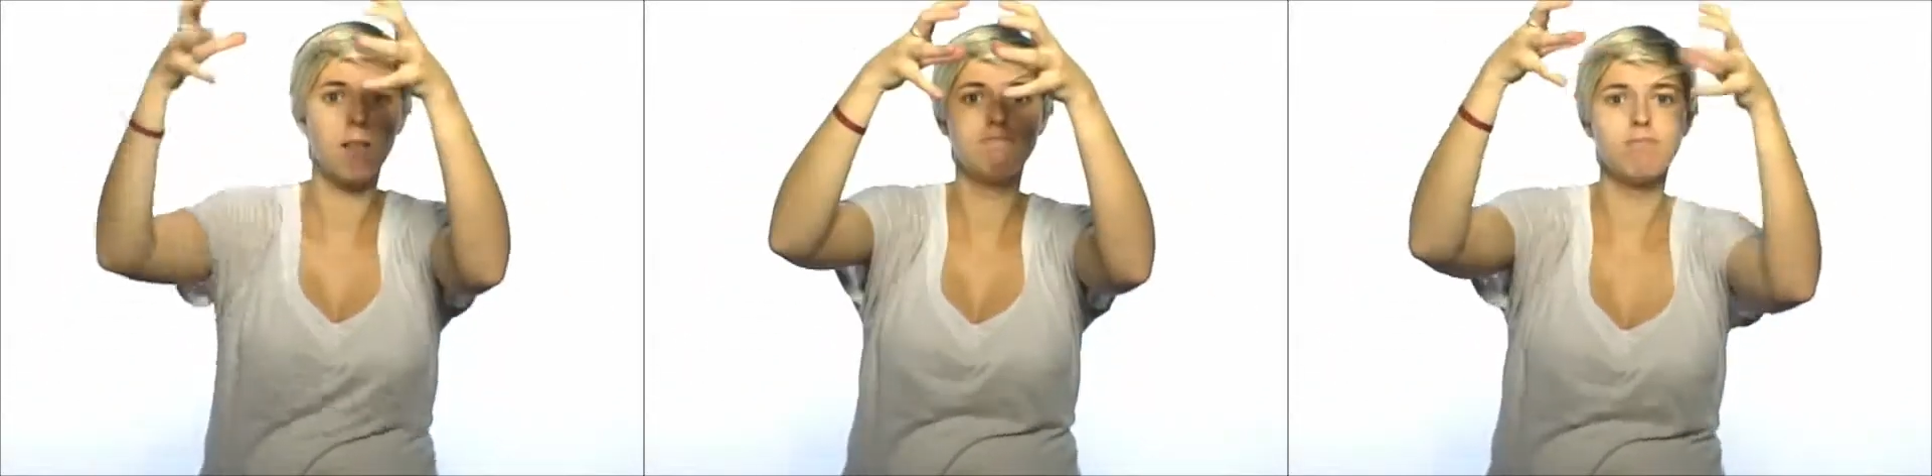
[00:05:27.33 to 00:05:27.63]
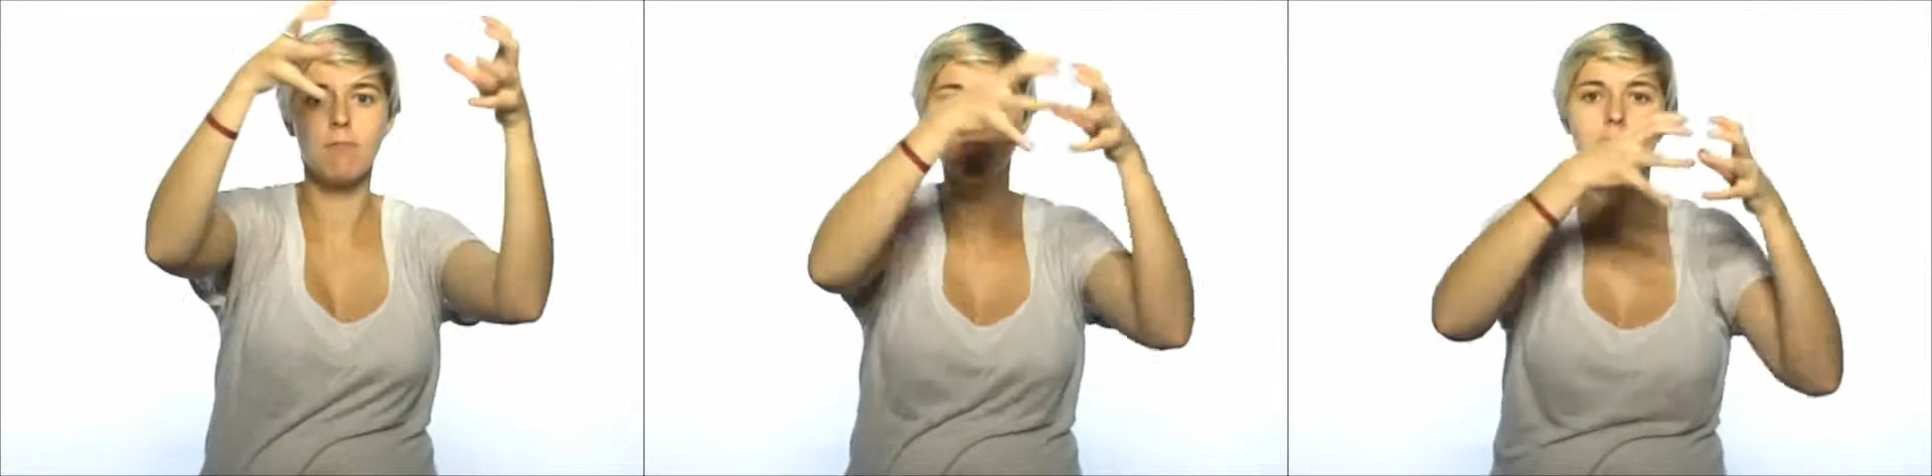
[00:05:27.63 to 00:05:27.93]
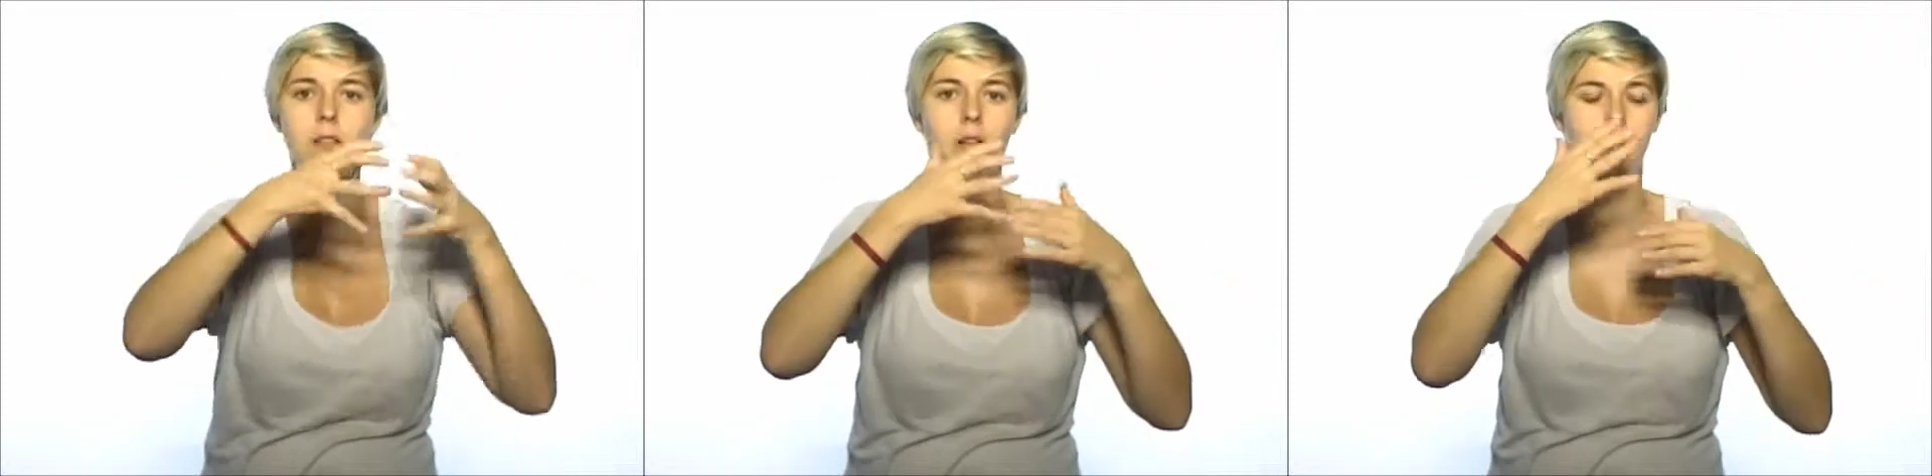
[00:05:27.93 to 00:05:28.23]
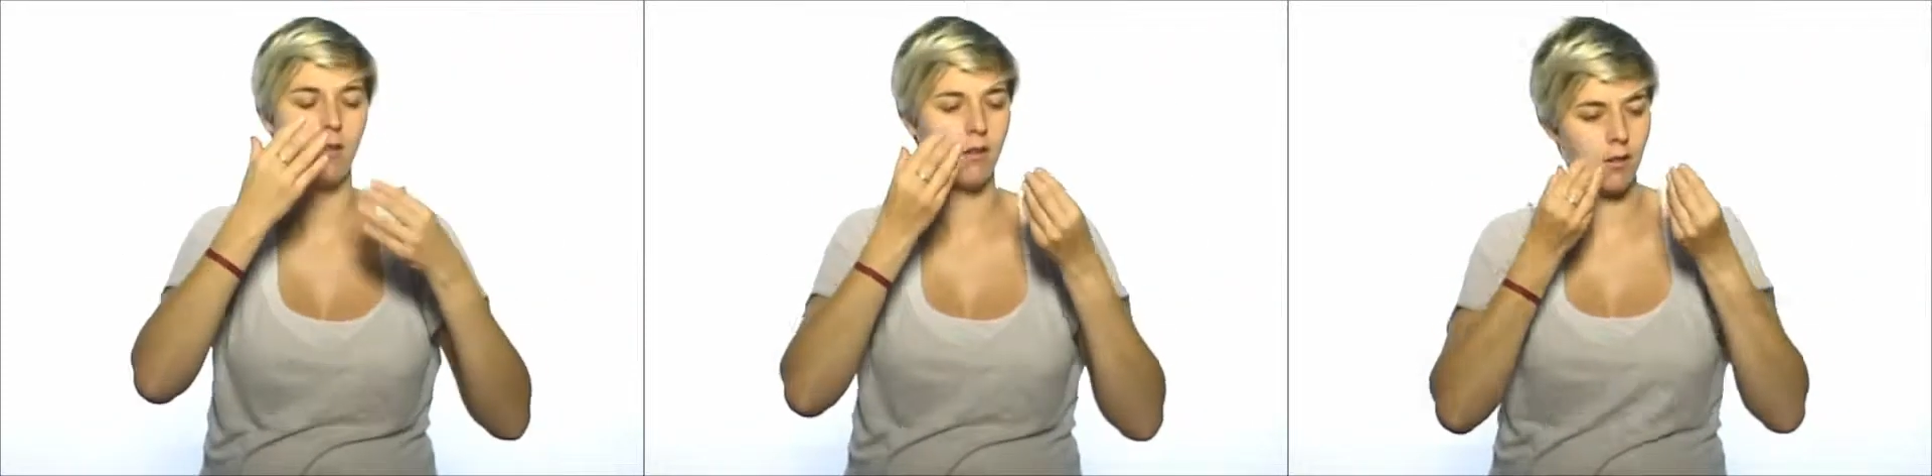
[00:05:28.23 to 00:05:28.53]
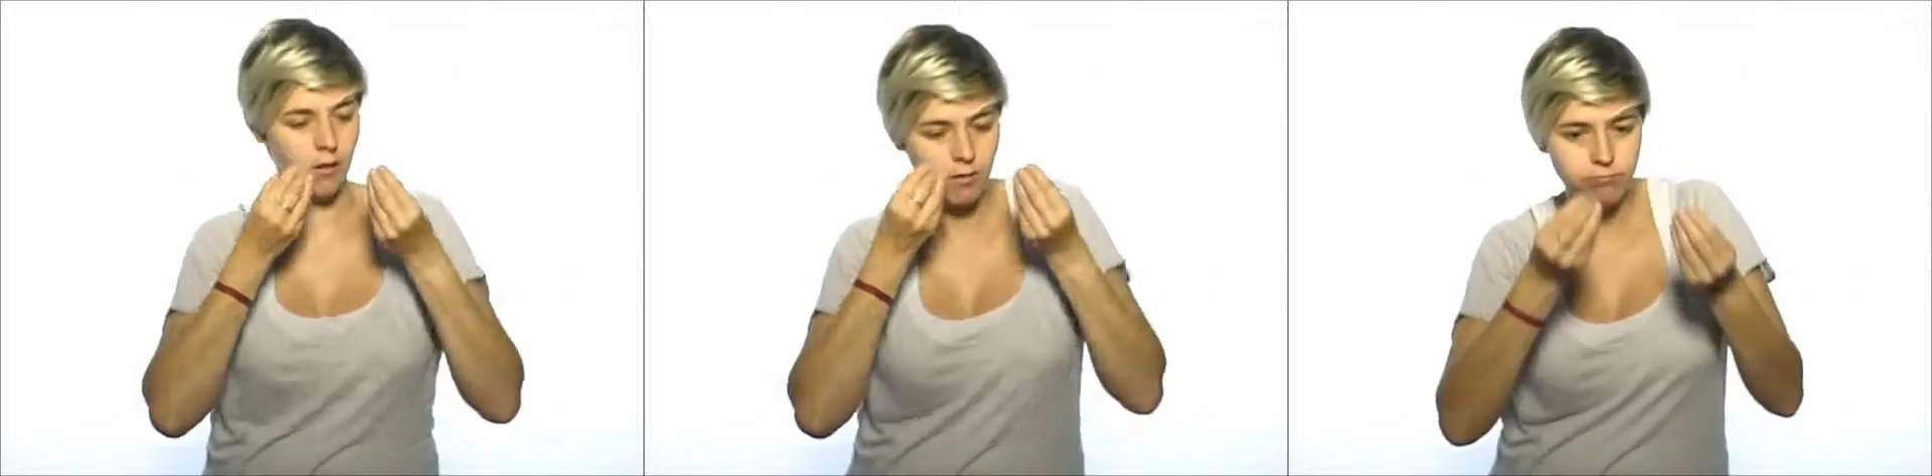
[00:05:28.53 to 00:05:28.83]
and we are
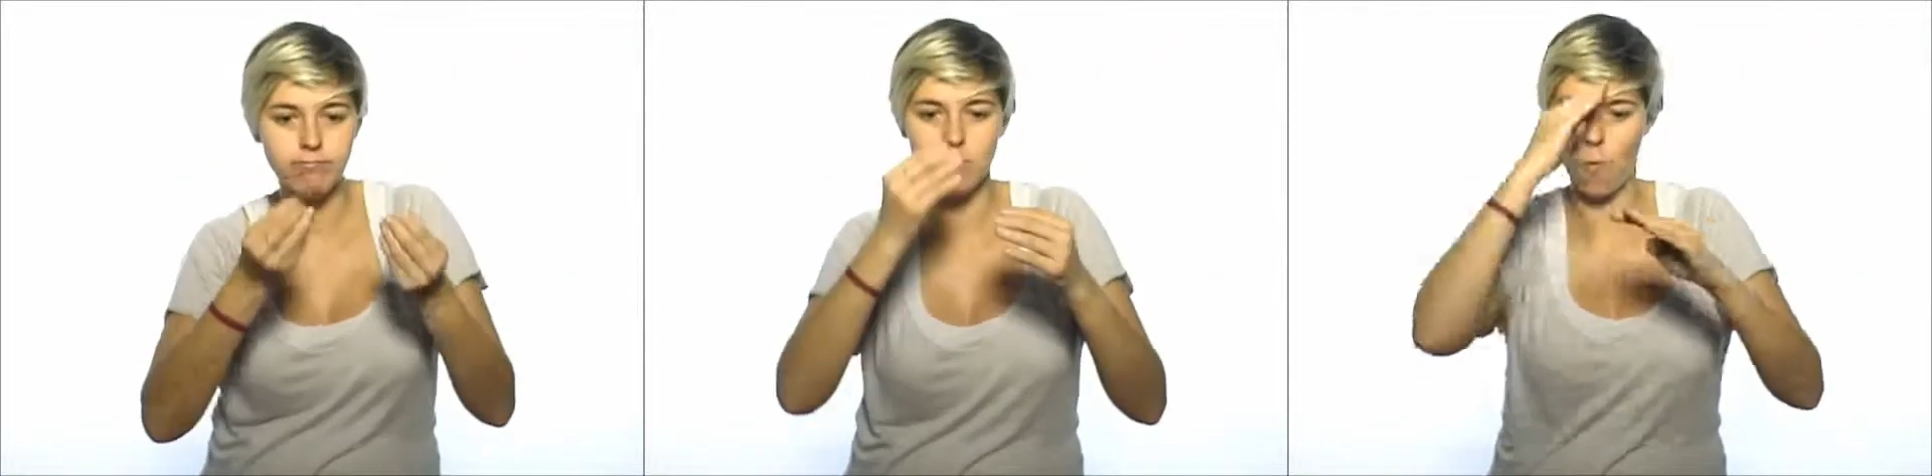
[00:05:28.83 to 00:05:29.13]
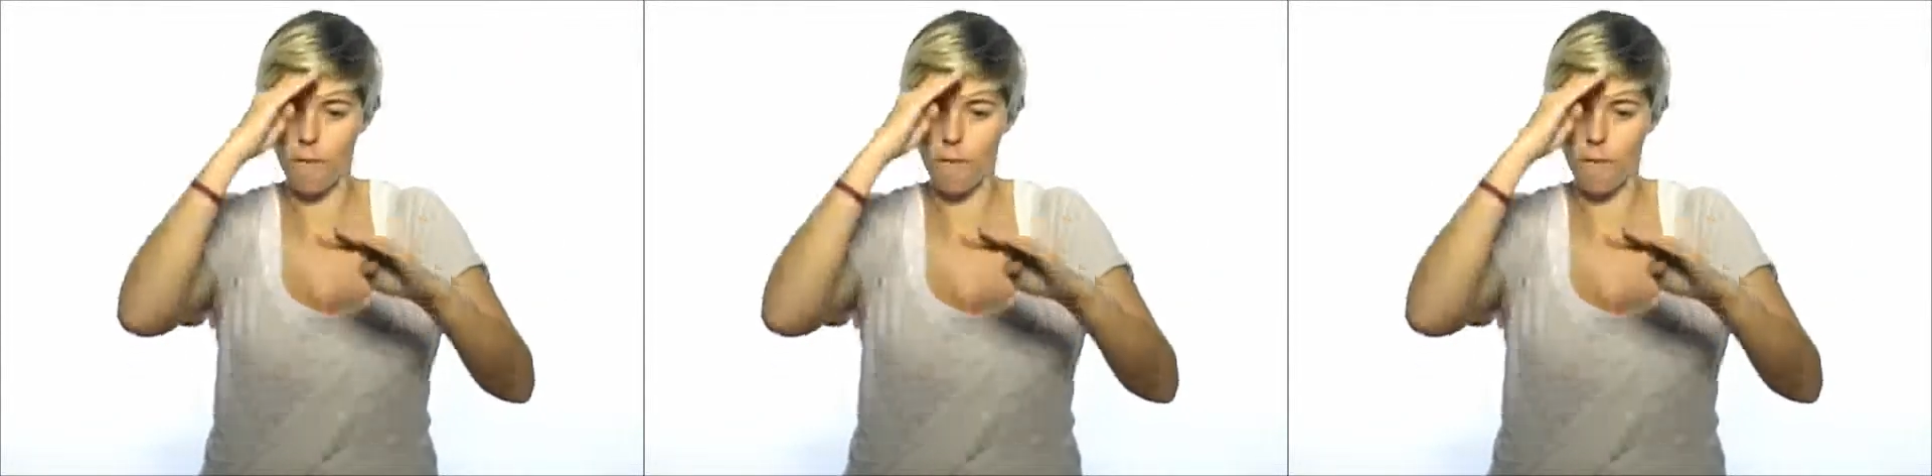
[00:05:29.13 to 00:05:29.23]
encouraging